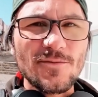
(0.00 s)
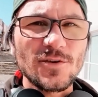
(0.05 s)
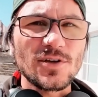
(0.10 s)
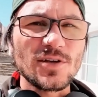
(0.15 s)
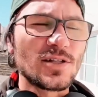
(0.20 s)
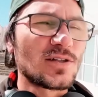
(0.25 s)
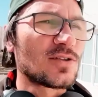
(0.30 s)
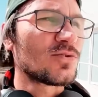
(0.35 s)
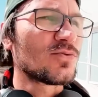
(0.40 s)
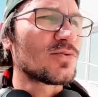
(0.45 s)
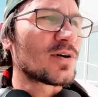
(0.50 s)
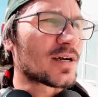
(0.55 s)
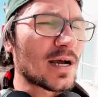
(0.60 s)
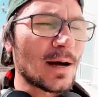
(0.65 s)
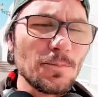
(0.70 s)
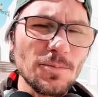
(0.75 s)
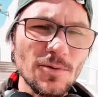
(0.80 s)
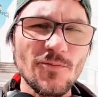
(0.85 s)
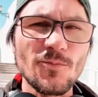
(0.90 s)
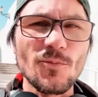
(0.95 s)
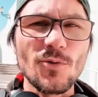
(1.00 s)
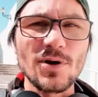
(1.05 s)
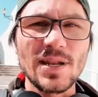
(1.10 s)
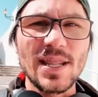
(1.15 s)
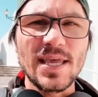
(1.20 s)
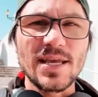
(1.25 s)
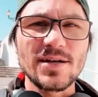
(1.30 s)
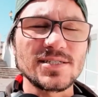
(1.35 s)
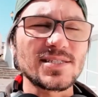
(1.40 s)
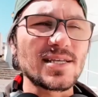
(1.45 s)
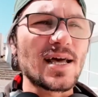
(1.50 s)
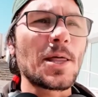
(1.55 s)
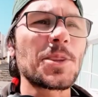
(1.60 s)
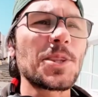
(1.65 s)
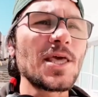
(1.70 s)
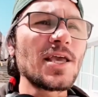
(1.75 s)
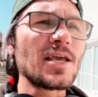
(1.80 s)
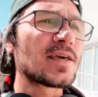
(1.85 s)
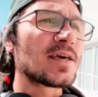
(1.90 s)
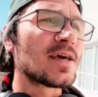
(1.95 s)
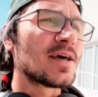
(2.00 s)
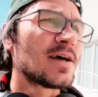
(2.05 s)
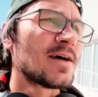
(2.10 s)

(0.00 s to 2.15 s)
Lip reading: You can do a couple of more layers, I think.